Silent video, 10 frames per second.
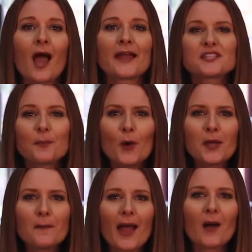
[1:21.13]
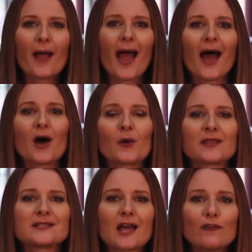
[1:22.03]
I spoke about how
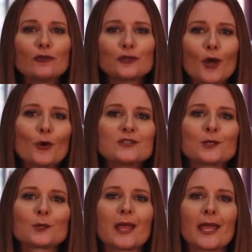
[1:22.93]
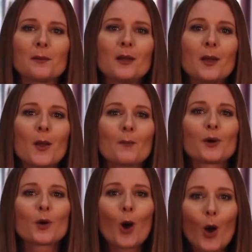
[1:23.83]
the devil knows their name,
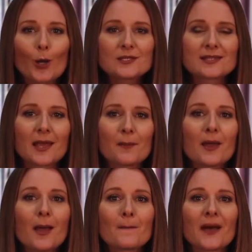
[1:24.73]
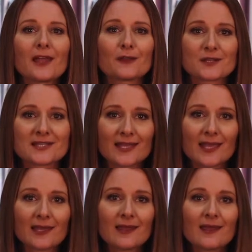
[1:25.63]
but calls them by their
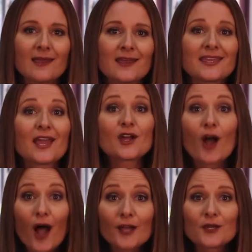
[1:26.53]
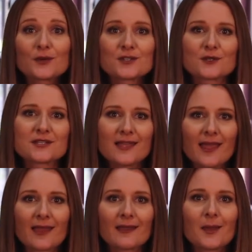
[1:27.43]
sin. Yet God knows their
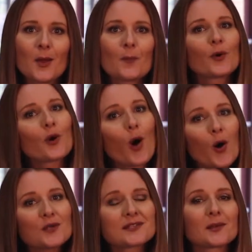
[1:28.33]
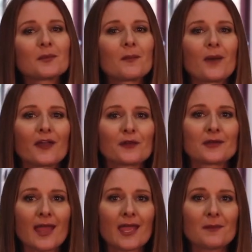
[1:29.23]
sin, but calls them by their
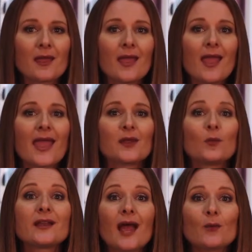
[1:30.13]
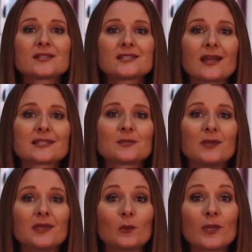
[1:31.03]
name. And when I was done
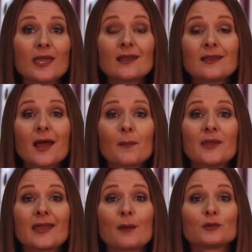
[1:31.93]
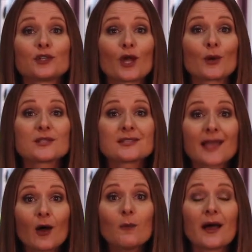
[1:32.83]
speaking, we ended up being able to go
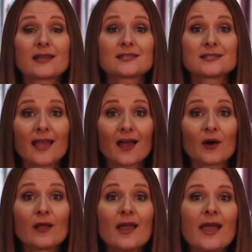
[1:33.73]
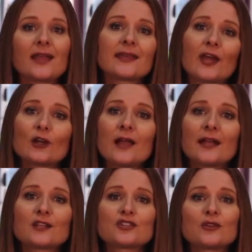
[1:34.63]
cell by cell, and
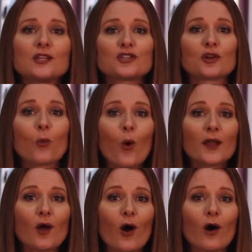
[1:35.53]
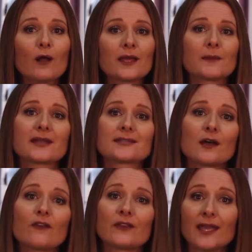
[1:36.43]
Caroline and Judy took one hall, and
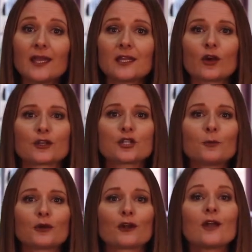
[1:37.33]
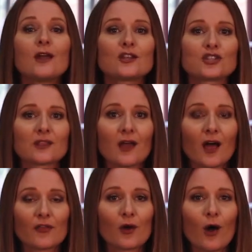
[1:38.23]
myself and Annie, our interpreter, took the
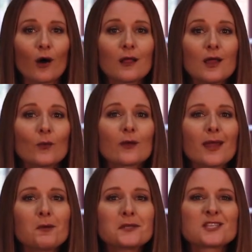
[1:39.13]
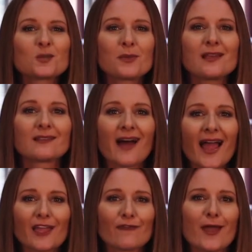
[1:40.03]
other hall. We were able to speak
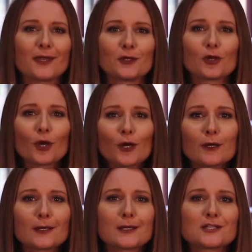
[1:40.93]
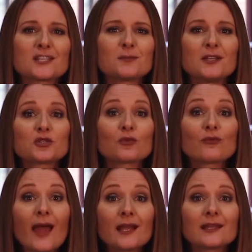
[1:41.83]
life and encourage and speak
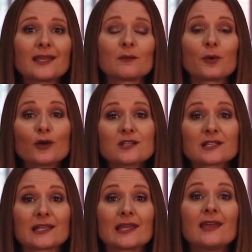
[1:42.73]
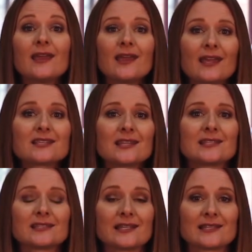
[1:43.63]
directly and personally into
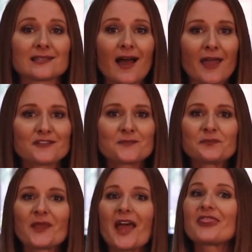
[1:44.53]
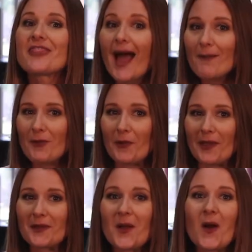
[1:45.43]
these ladies' lives. At that
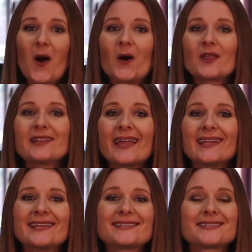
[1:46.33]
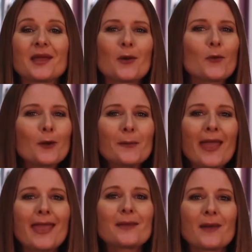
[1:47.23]
point, all the ladies that weren't
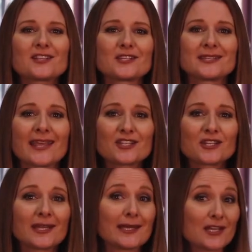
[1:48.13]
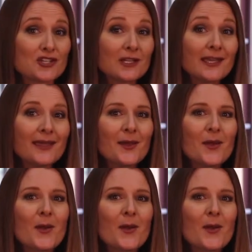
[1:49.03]
paying much attention initially